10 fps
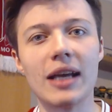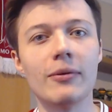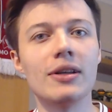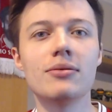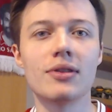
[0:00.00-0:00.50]
We're
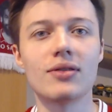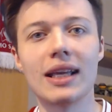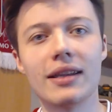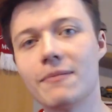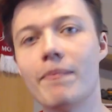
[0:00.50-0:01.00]
used to
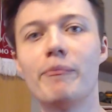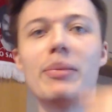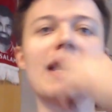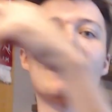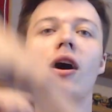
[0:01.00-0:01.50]
seeing this
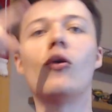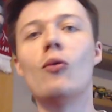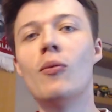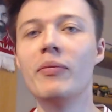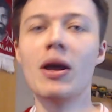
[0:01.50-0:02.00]
big
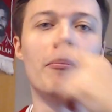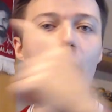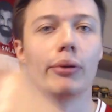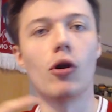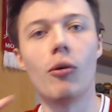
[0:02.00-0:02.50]
whole
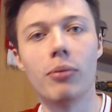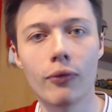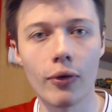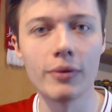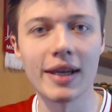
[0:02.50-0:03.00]
blob of
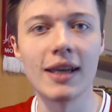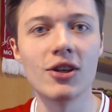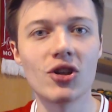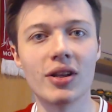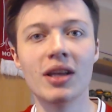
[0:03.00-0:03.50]

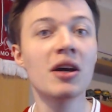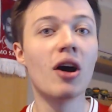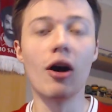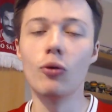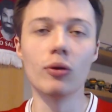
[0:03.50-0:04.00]
rotation
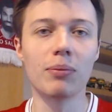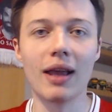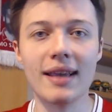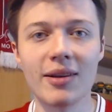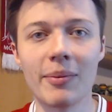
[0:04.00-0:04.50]
of all the
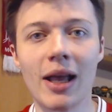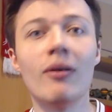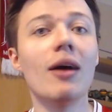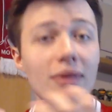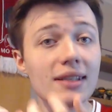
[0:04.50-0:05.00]
players coming out,
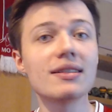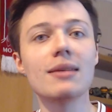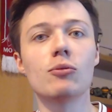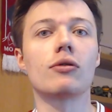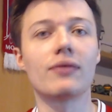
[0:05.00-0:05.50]
and we did see
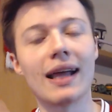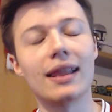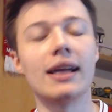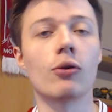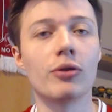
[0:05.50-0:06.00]
more of that
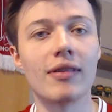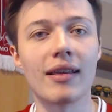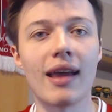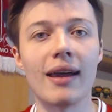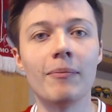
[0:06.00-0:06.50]
later on in the
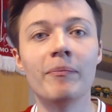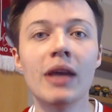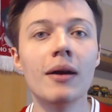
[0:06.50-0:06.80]
game,